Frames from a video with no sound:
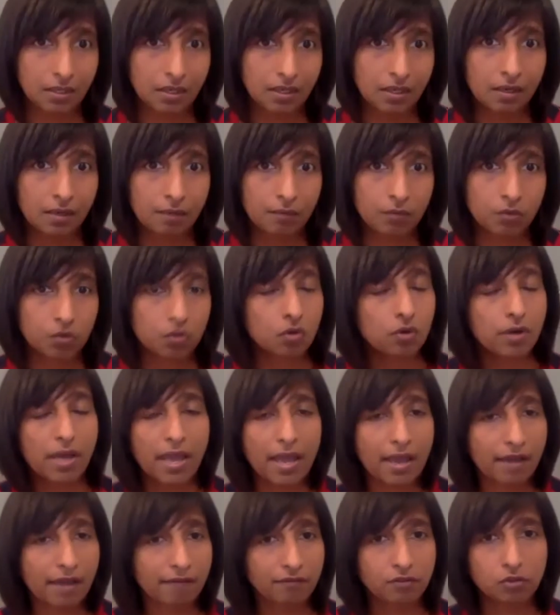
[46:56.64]
you don't
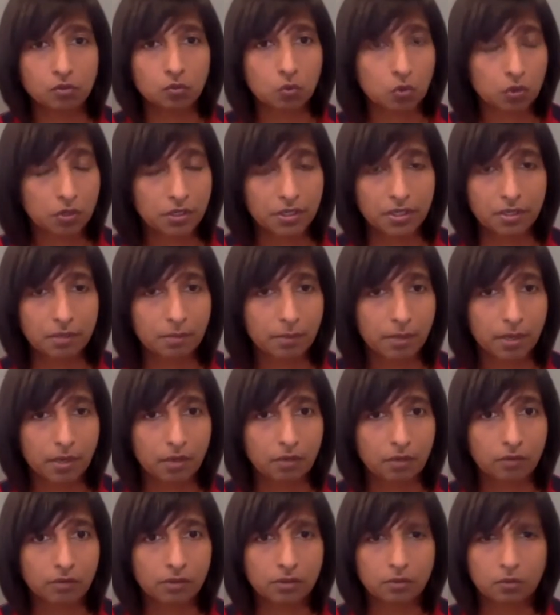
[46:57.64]
have to worry
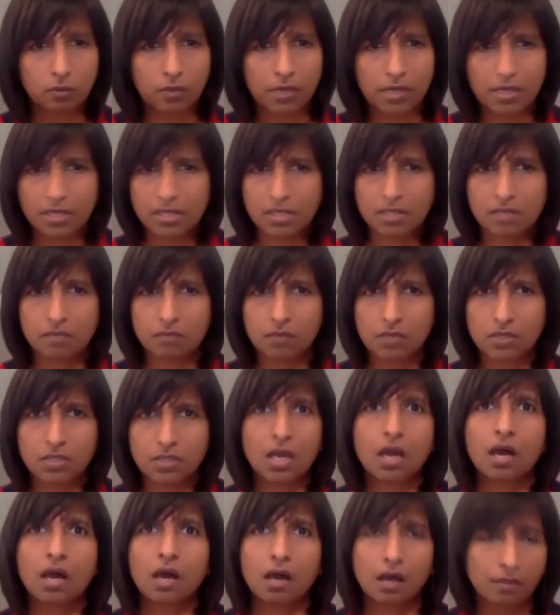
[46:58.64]
about the ways in which
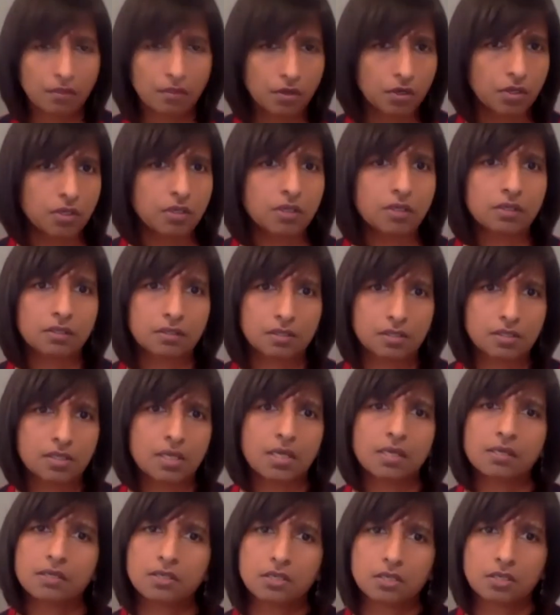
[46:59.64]
other
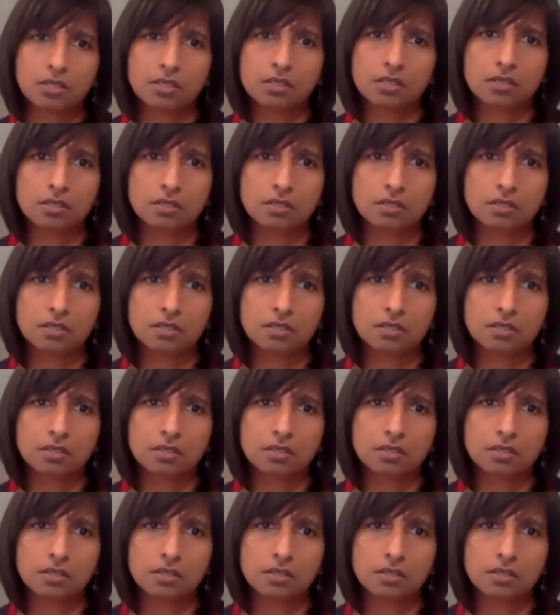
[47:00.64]
stages